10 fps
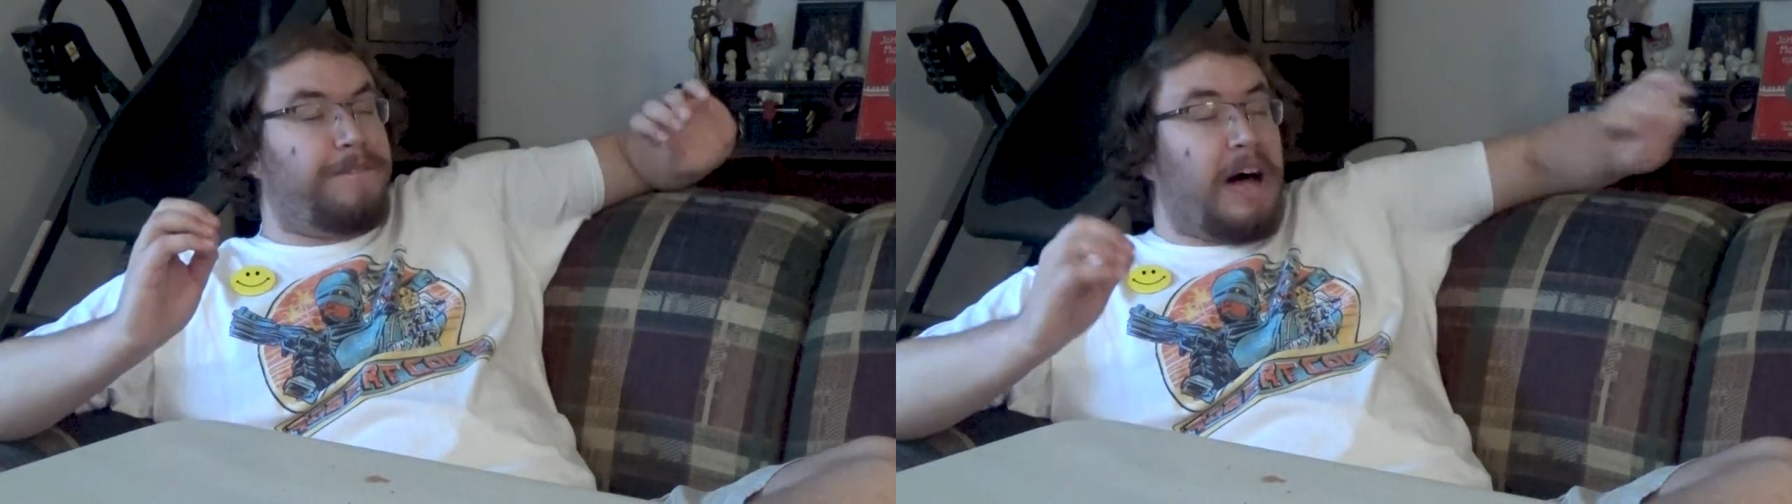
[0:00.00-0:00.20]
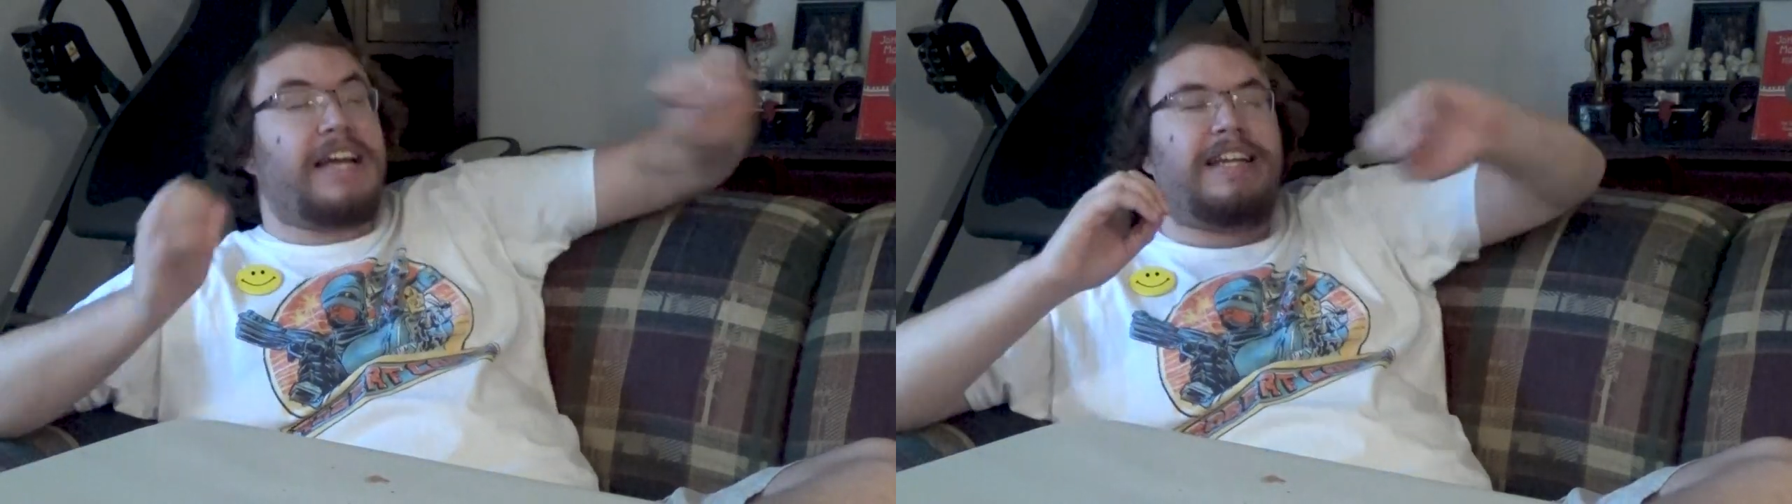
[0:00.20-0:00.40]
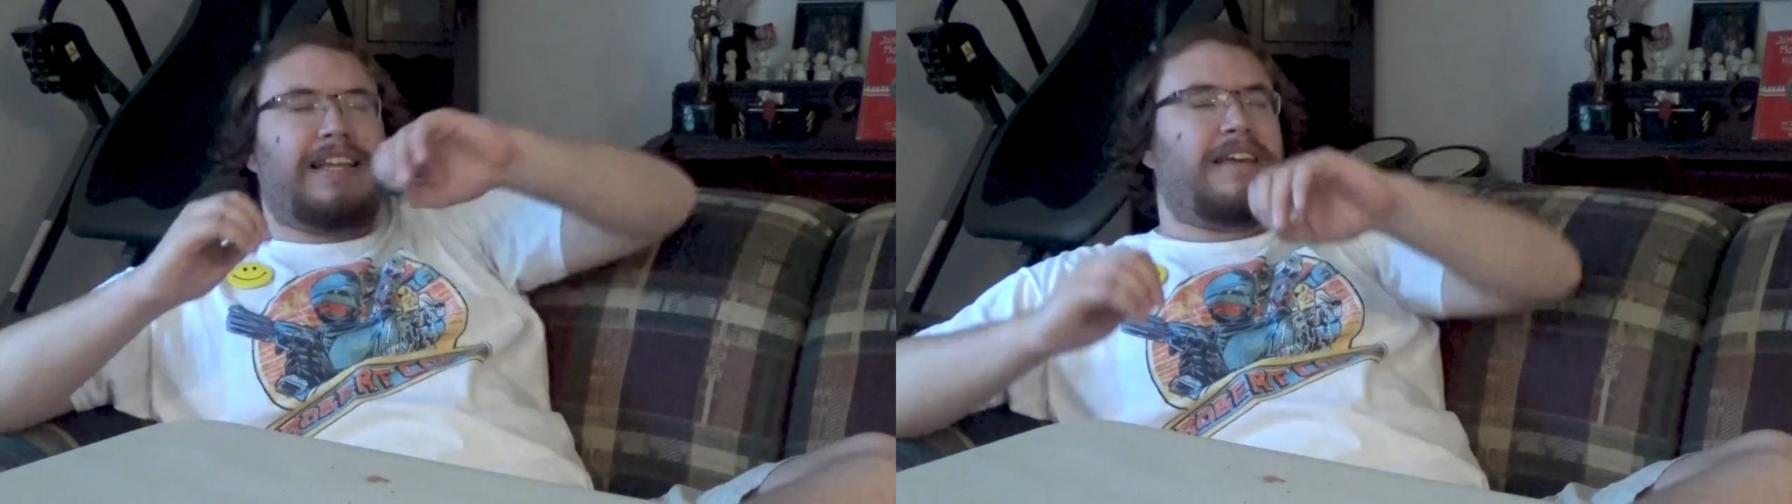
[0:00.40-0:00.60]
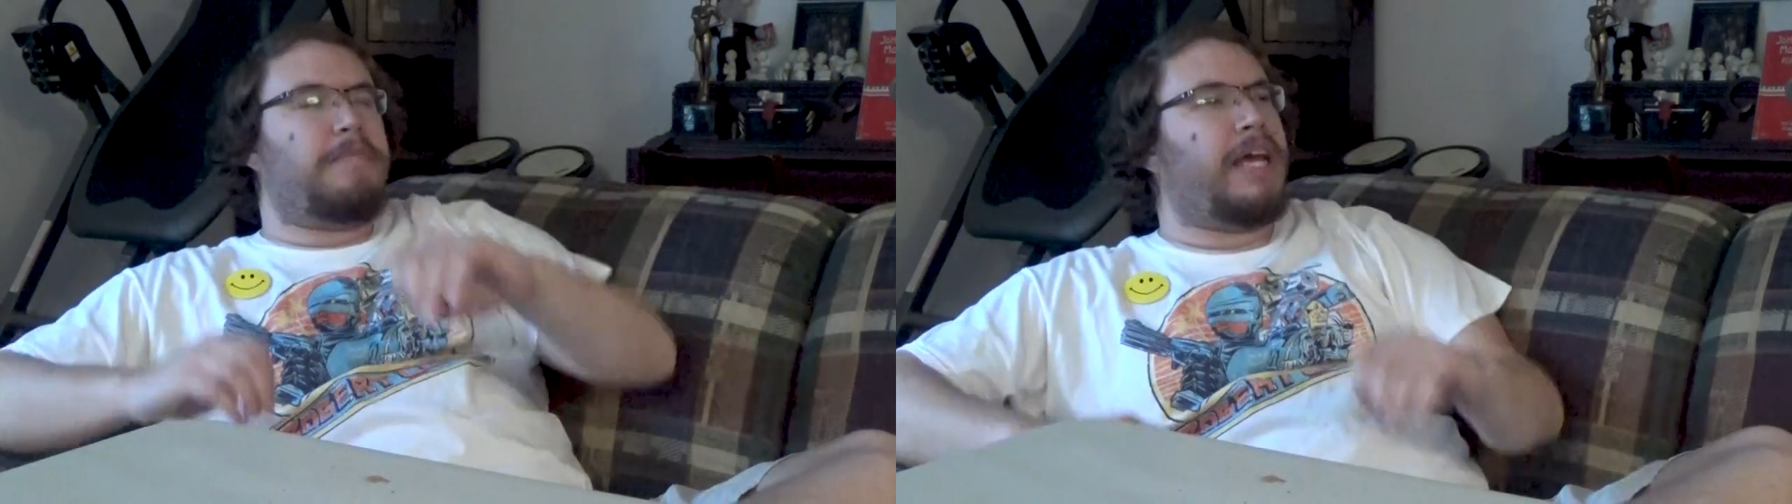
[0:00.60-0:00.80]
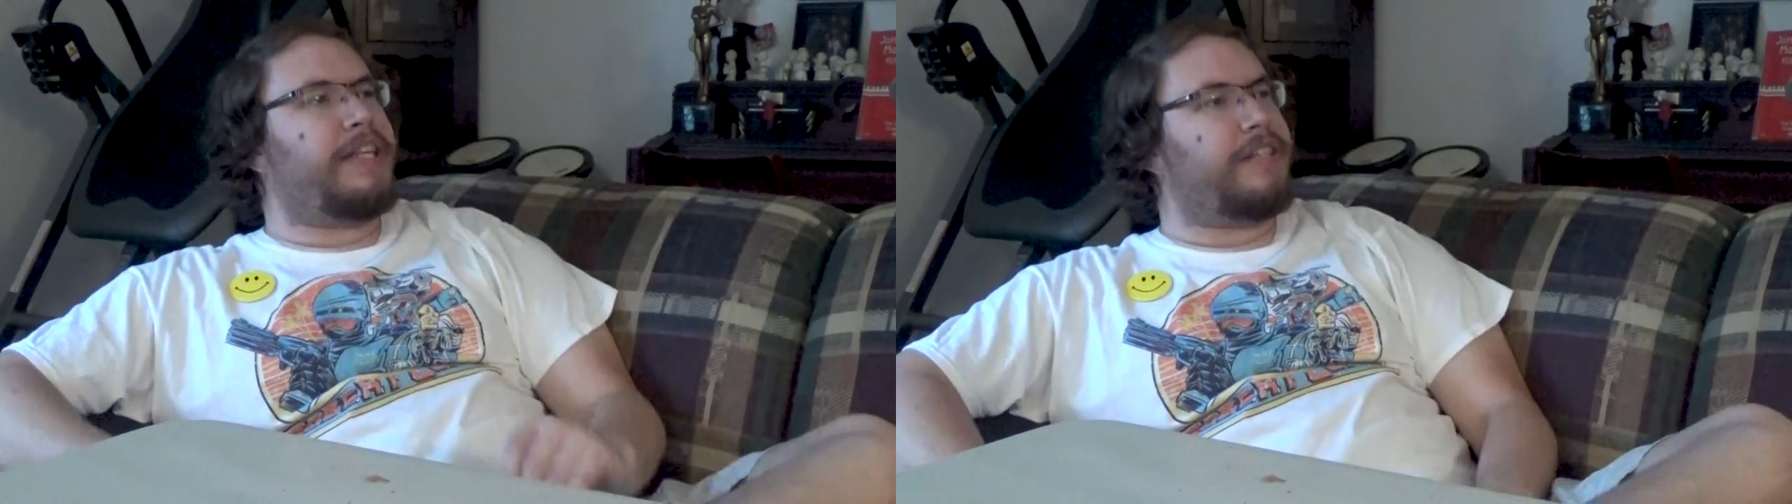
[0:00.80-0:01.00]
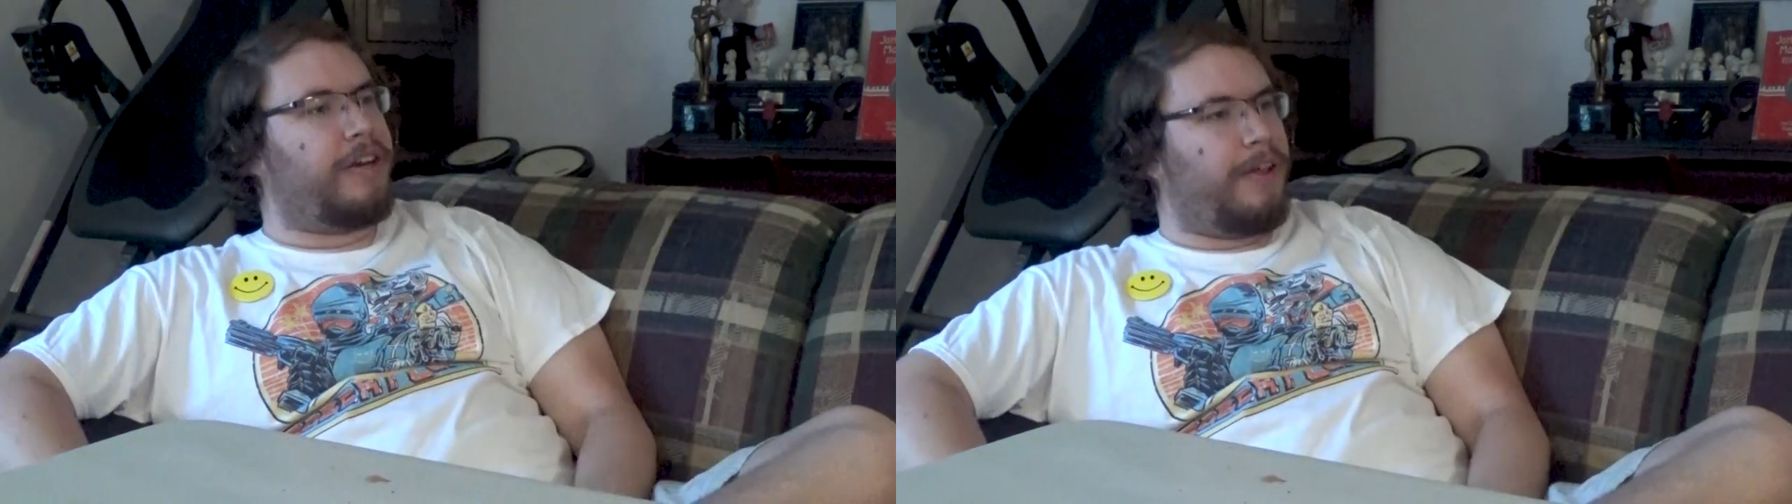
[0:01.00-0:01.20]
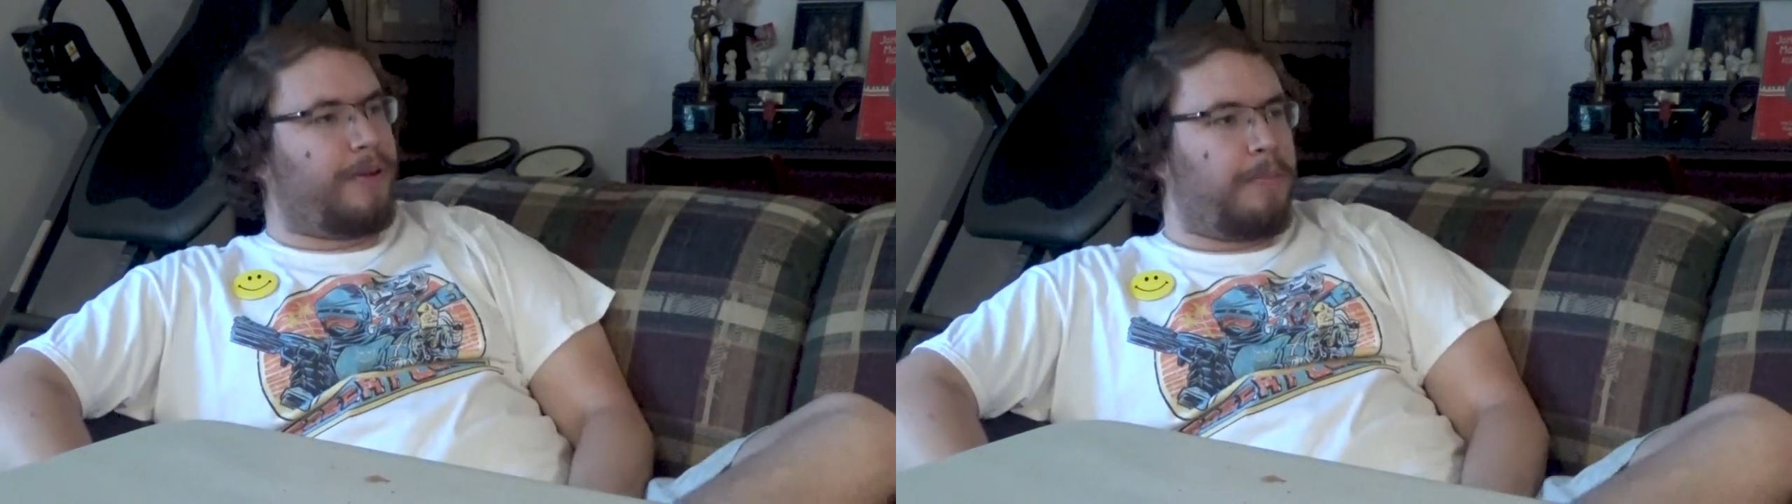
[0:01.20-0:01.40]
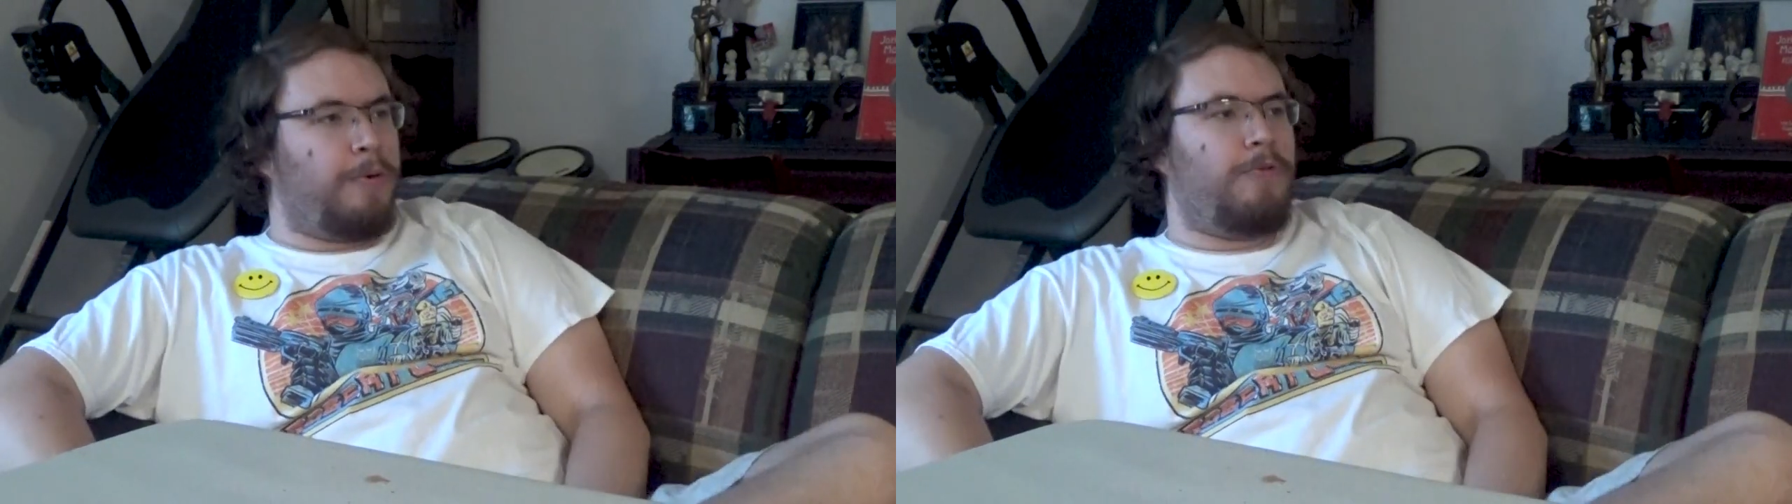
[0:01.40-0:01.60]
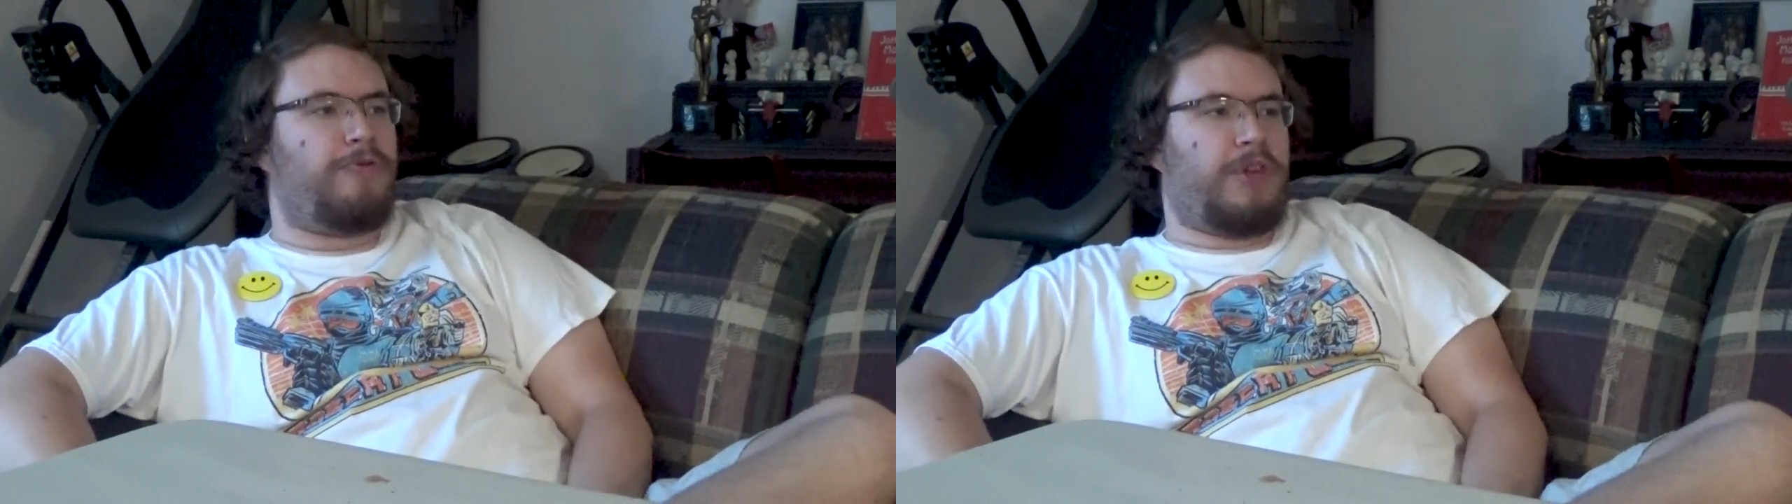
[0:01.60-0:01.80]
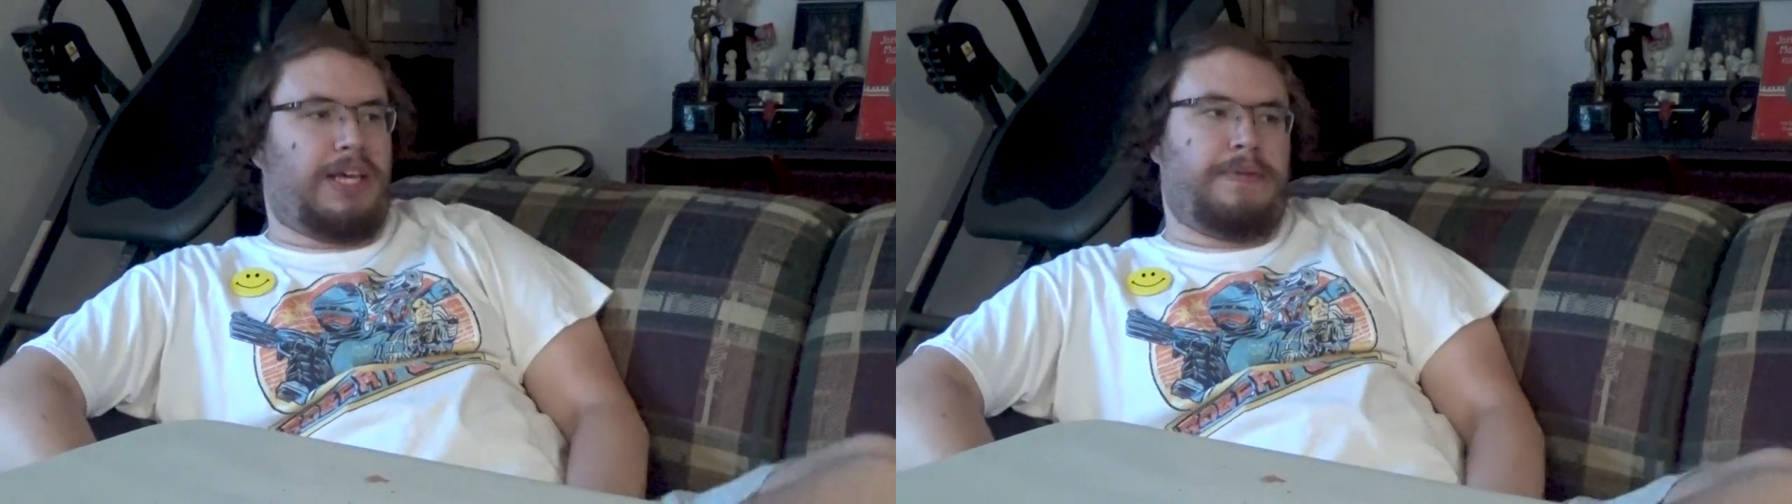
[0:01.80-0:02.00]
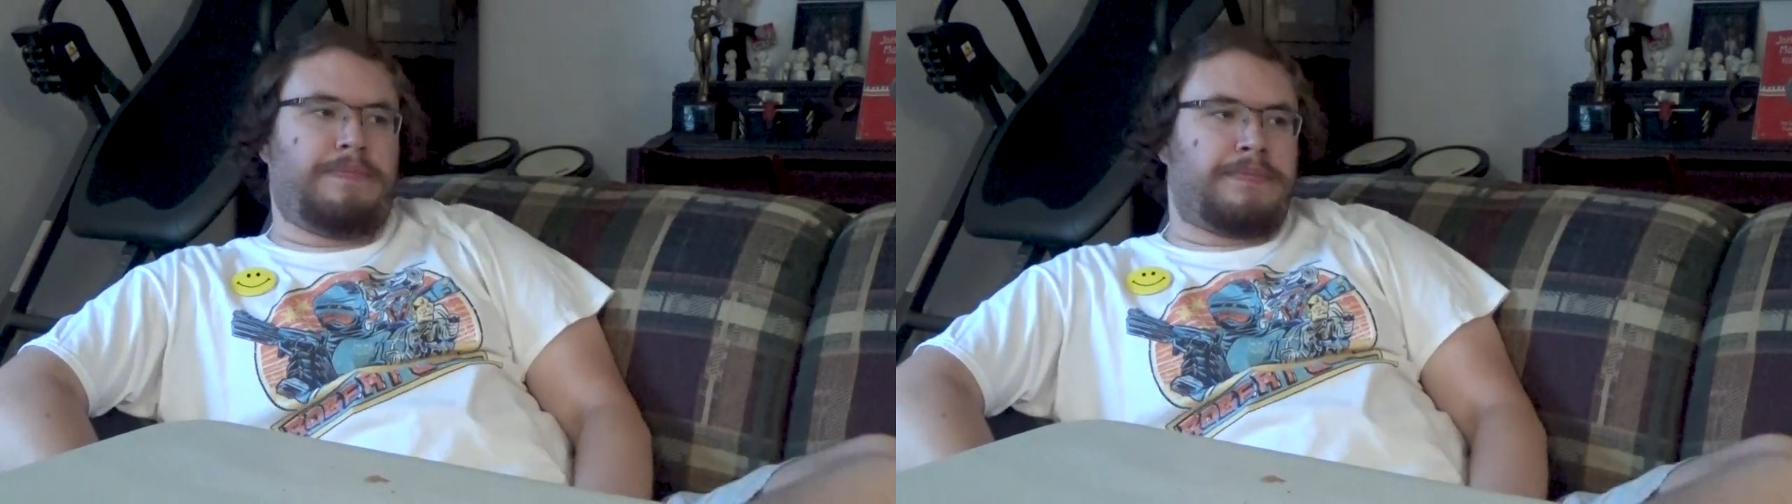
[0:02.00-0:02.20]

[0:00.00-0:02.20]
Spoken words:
finally makes another movie.